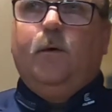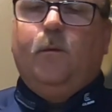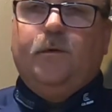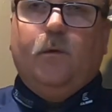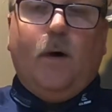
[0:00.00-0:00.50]

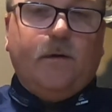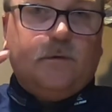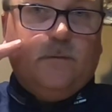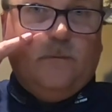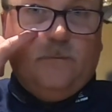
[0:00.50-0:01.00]
when you're
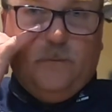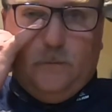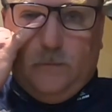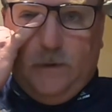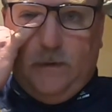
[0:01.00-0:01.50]
watching
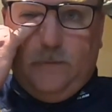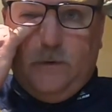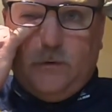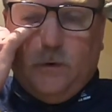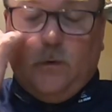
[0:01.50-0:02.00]
TV
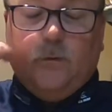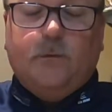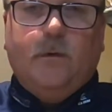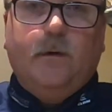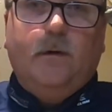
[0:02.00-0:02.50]

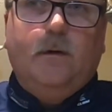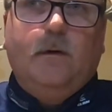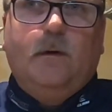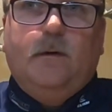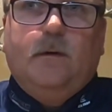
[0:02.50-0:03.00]
shows,
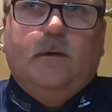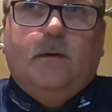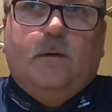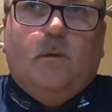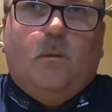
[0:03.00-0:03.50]

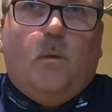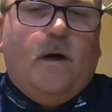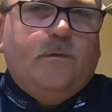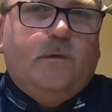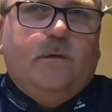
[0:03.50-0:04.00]

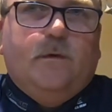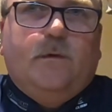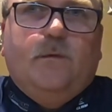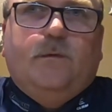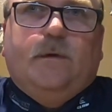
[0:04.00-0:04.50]
watch what they're
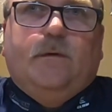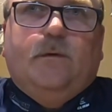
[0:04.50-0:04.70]
using.